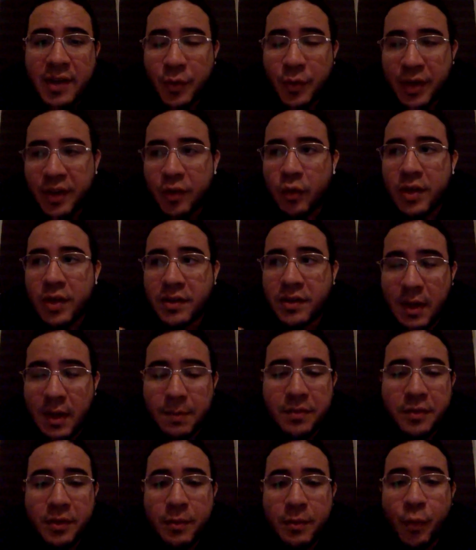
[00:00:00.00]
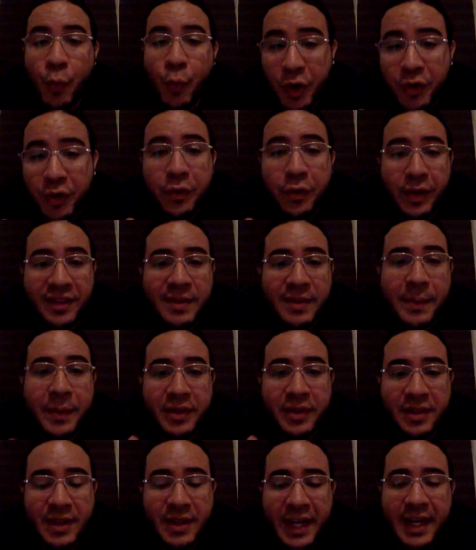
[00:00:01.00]
we need to assume some weird things
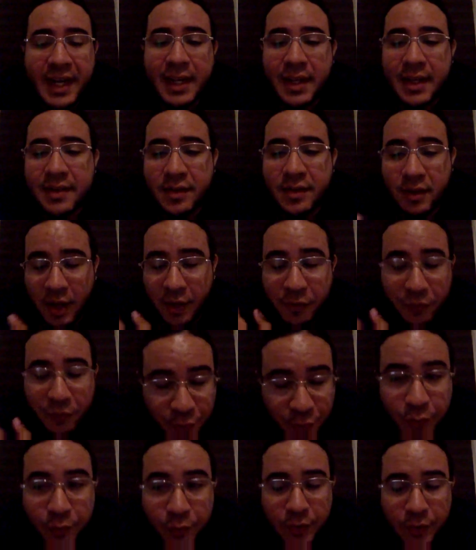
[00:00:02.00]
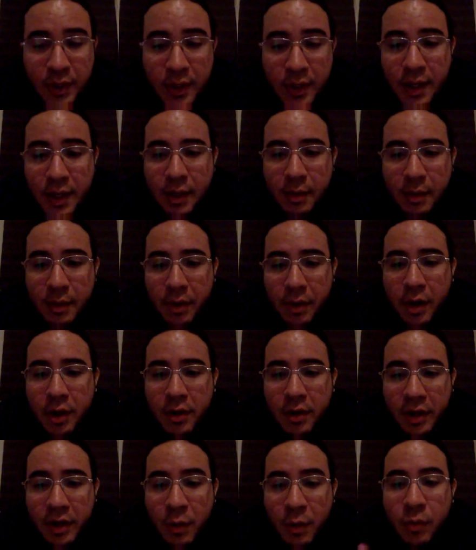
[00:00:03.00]
about the data that is not true,
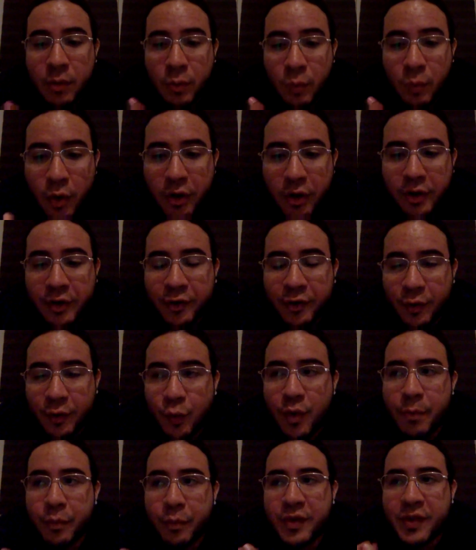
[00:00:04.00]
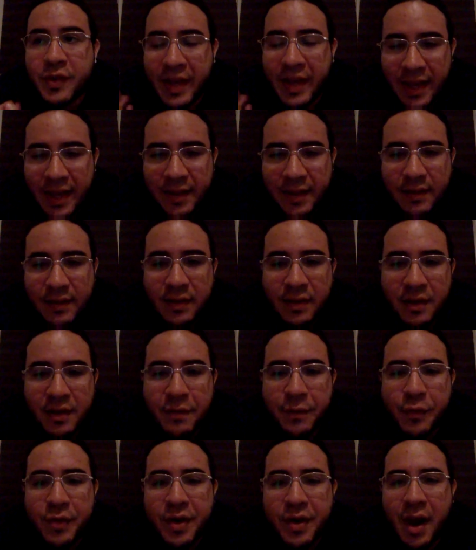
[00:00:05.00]
but it will work to represent
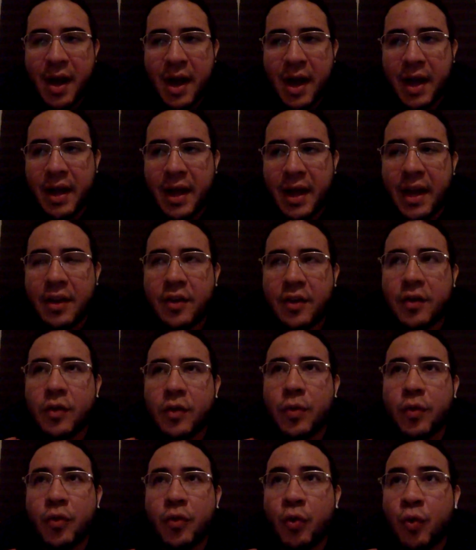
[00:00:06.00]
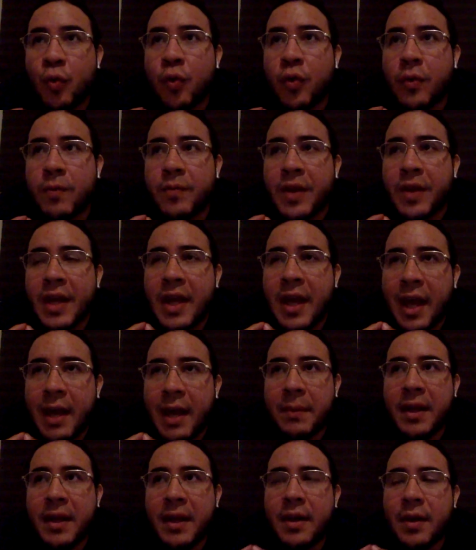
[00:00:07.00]
different kind and I
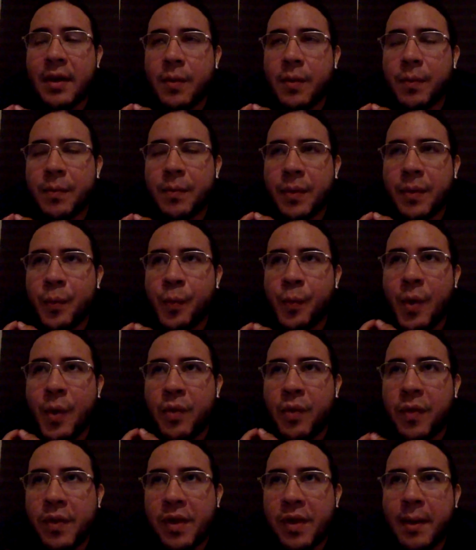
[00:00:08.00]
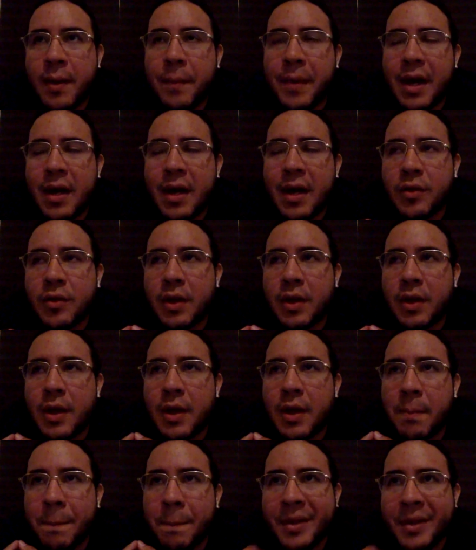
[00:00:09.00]
mean, when we think about
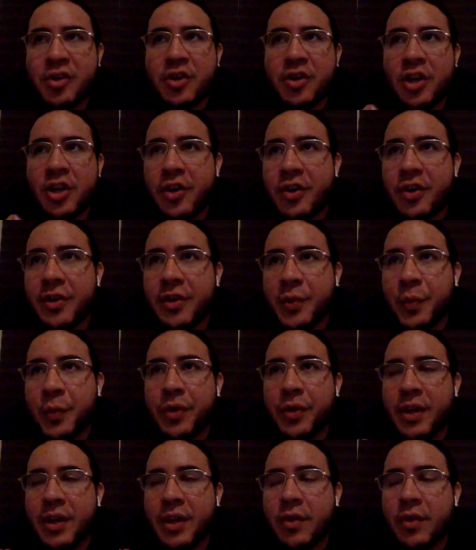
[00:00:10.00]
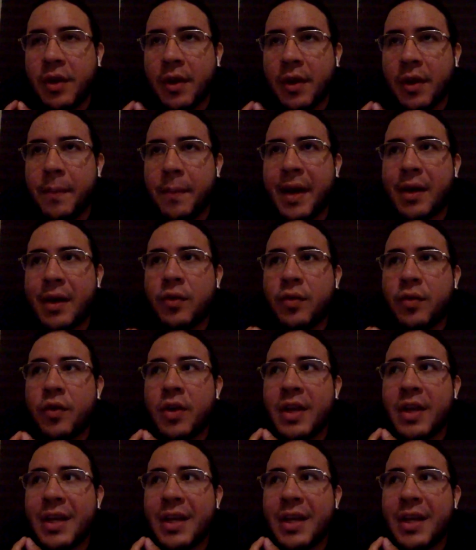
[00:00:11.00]
machine learning, we need to think about